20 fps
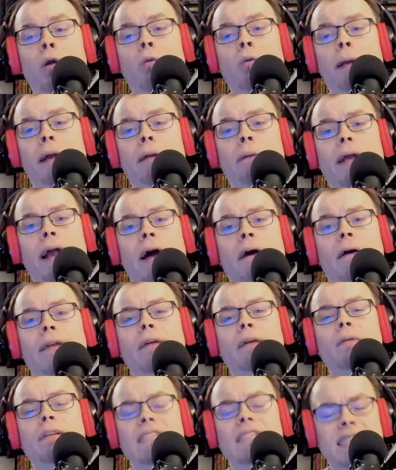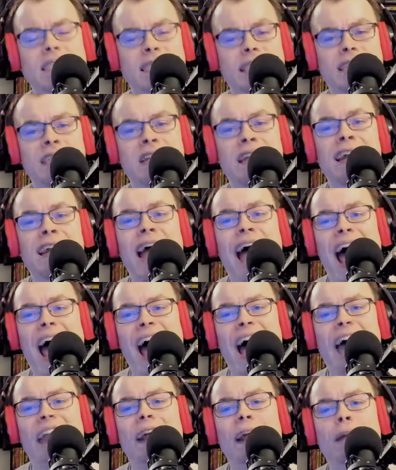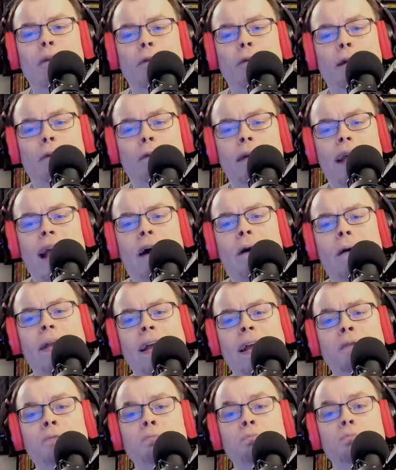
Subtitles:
Ring Reality, which is just at In Ring Reality